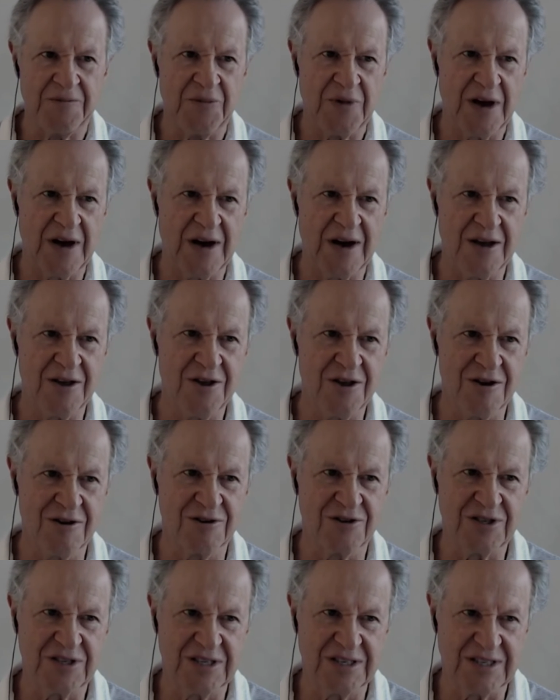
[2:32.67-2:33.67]
A uh,
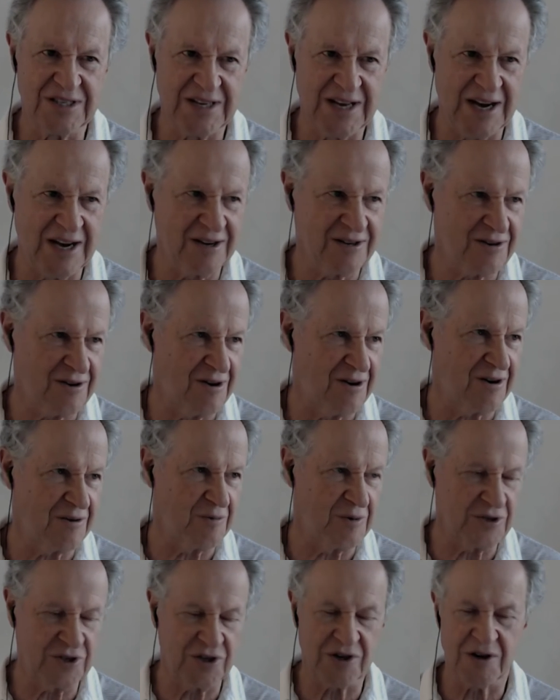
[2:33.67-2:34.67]
huge discount on
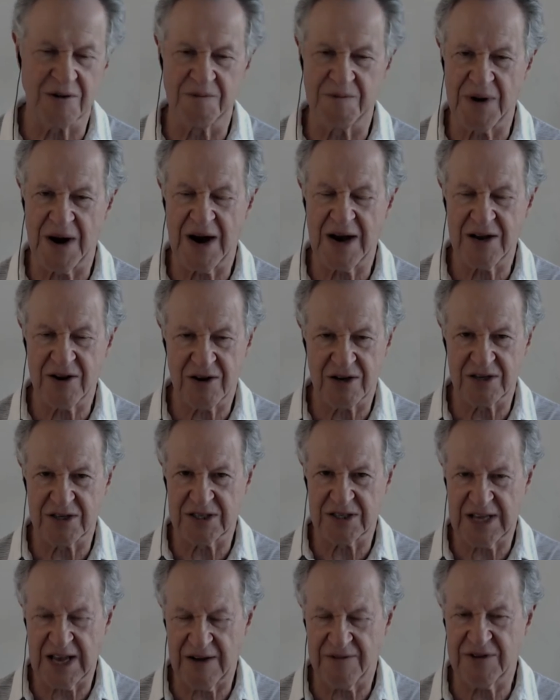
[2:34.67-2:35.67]
what you can buy. You can
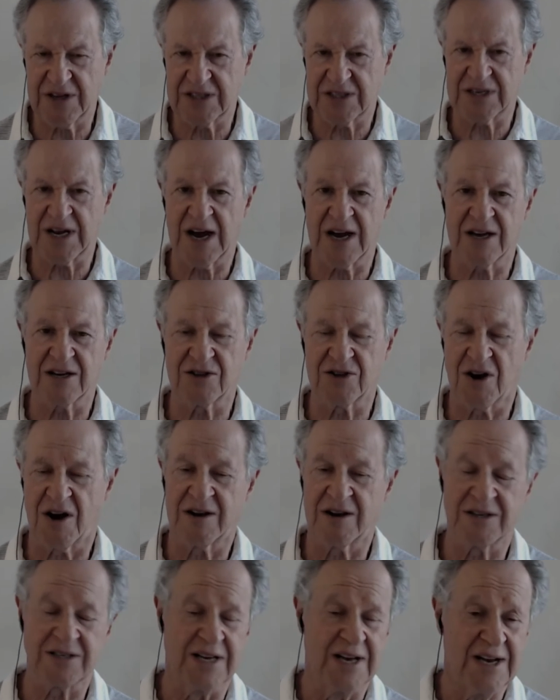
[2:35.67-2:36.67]
just have these tiger
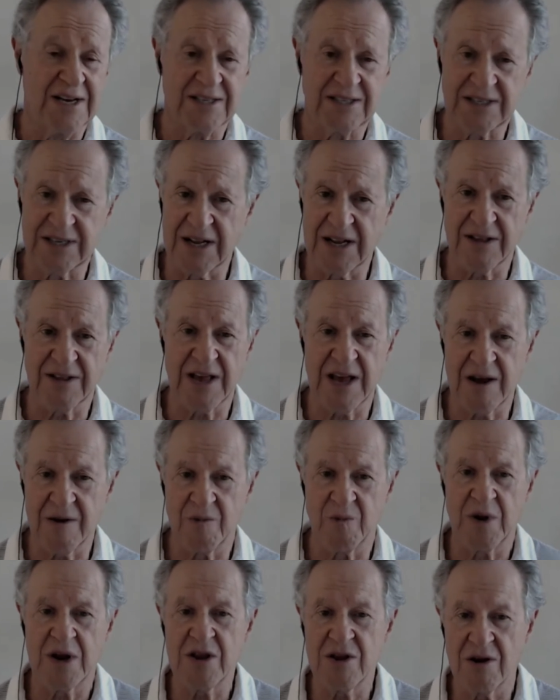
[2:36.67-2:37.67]
dollars sitting there.
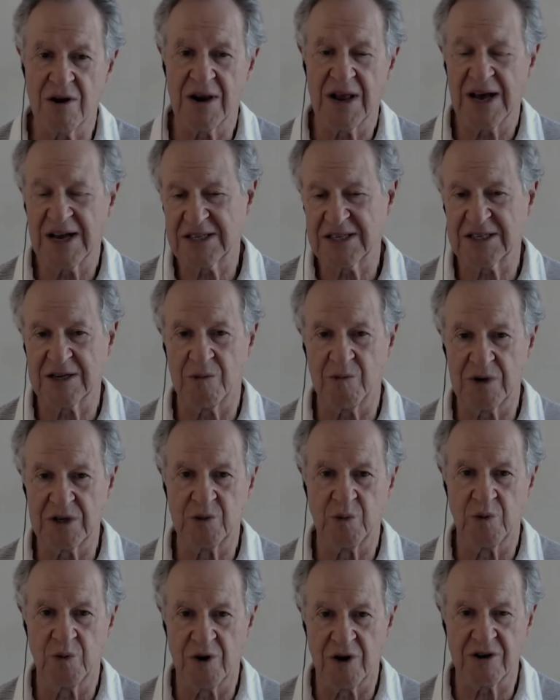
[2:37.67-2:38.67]
When you like someone's
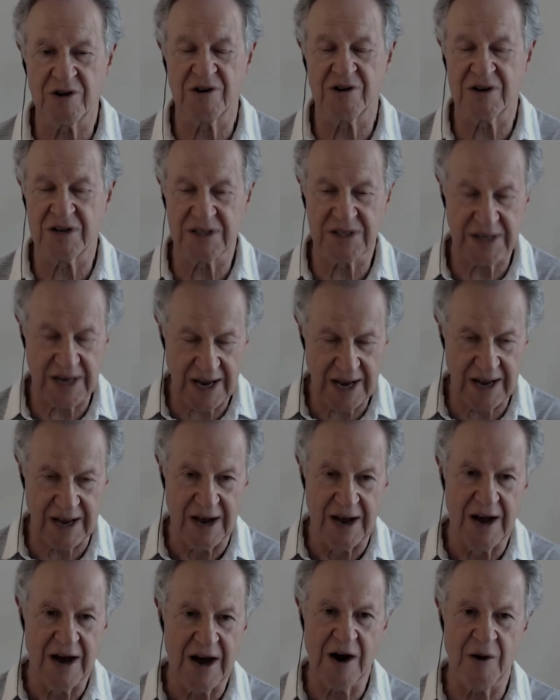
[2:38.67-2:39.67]
work, you can say, hey,
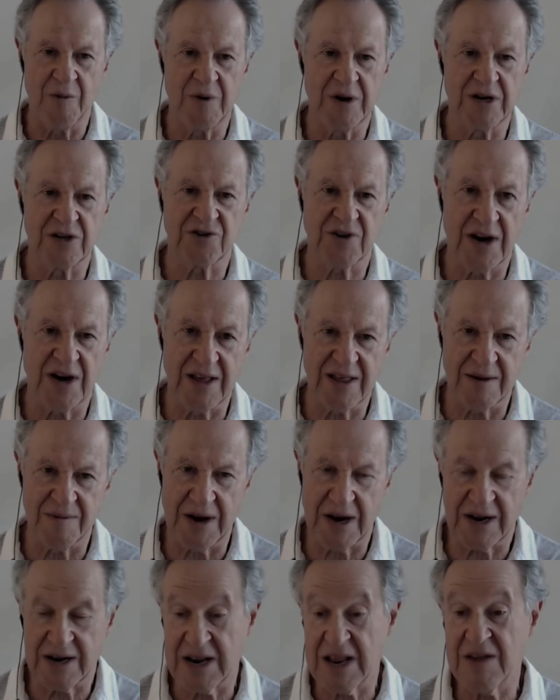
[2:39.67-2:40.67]
I want to try them
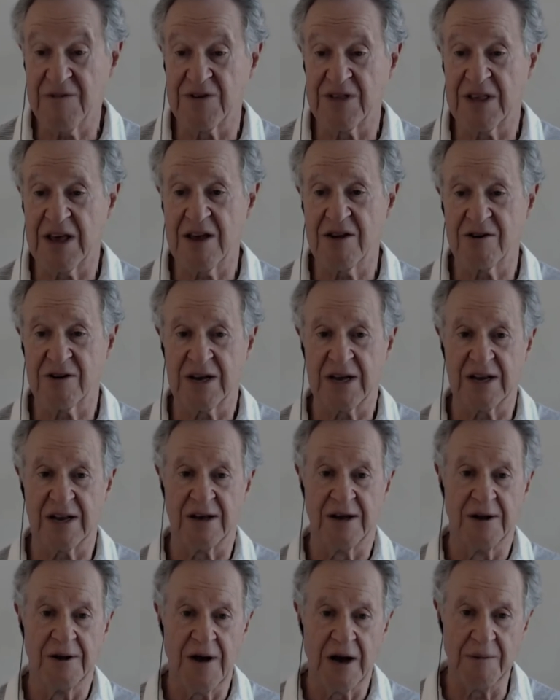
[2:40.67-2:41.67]
out. And even there, you get
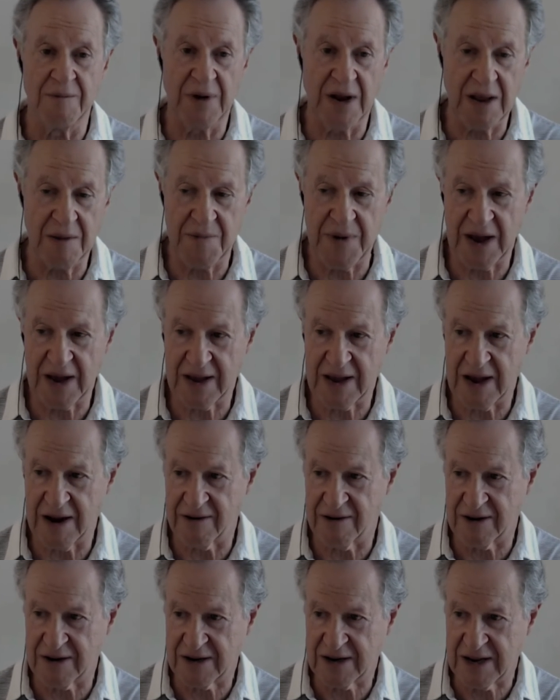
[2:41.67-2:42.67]
a, a money-back
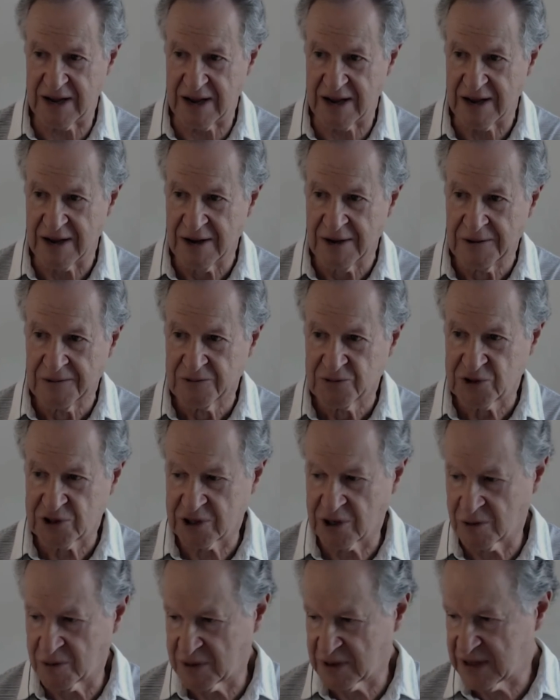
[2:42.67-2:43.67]
guarantee.
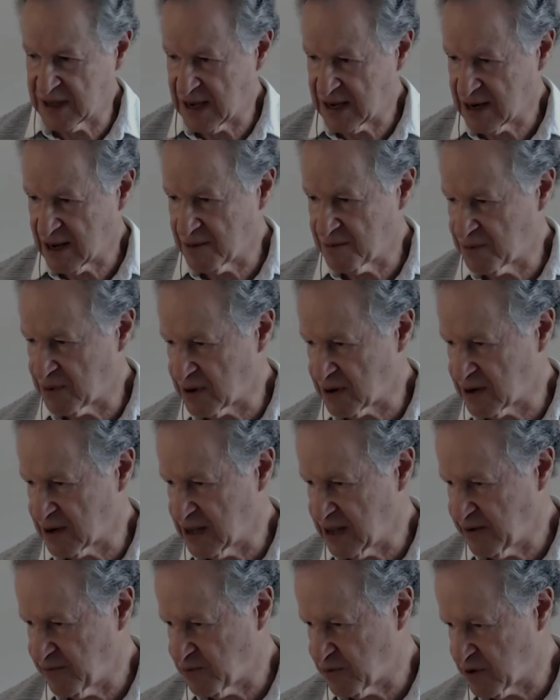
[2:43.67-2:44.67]
So with that, I
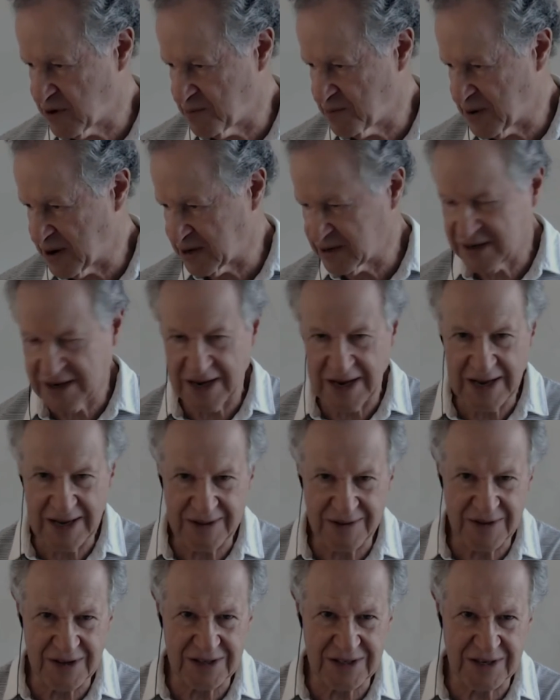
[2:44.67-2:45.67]
believe we're about to
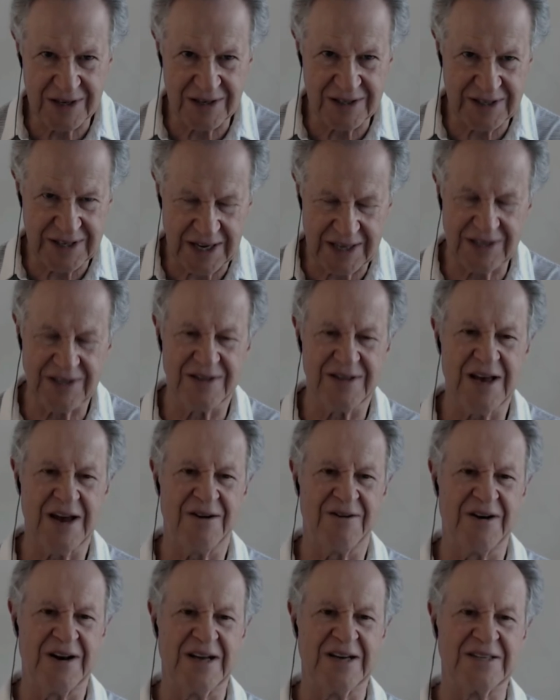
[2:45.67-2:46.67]
end this little section. There
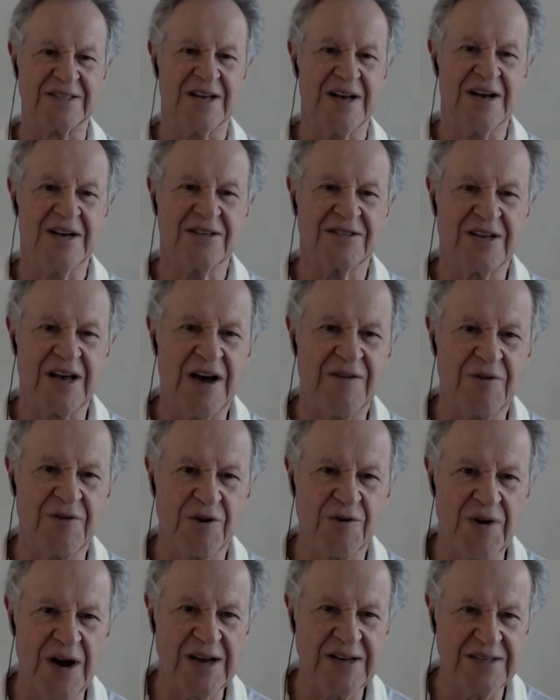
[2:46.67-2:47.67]
it is. So have a
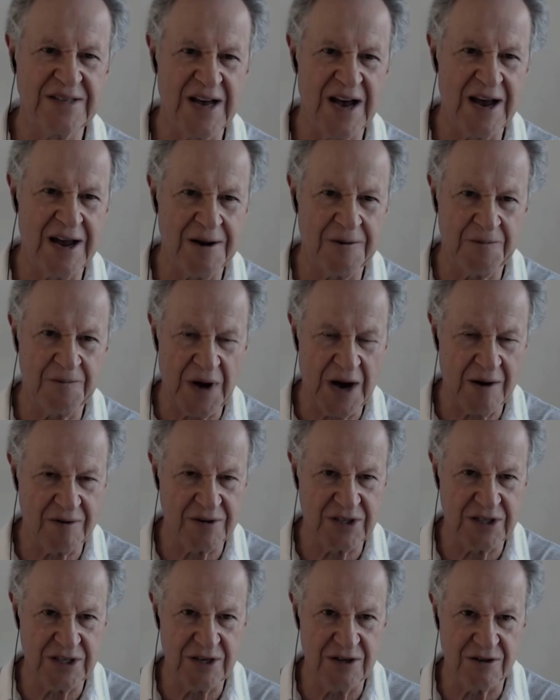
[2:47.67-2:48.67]
great day. I will
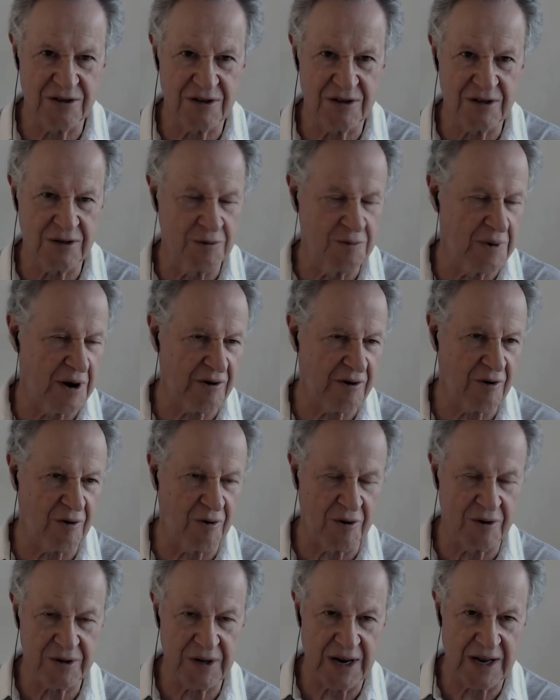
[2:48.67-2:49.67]
see you tomorrow
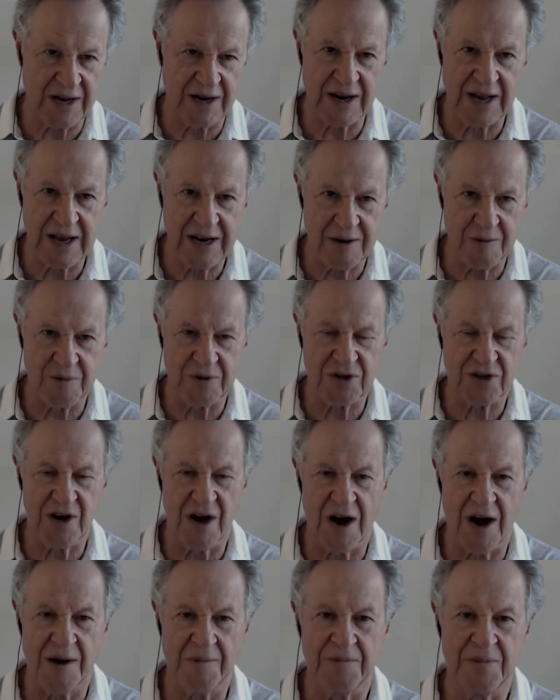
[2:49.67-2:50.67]
or a little later with
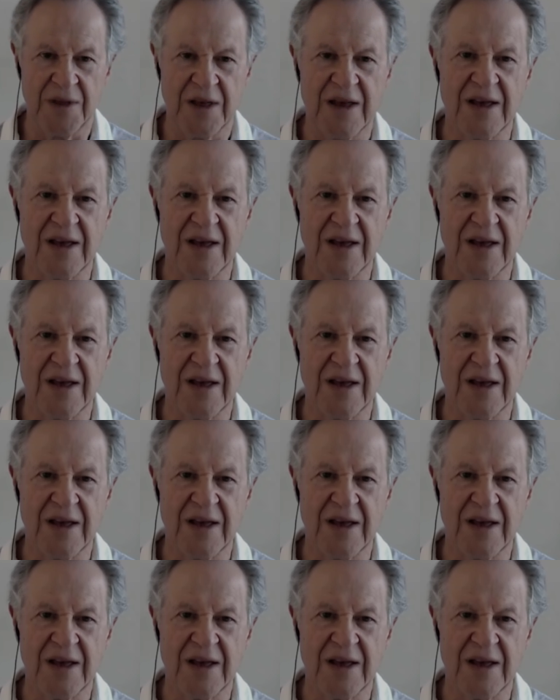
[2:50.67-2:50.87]
Tom.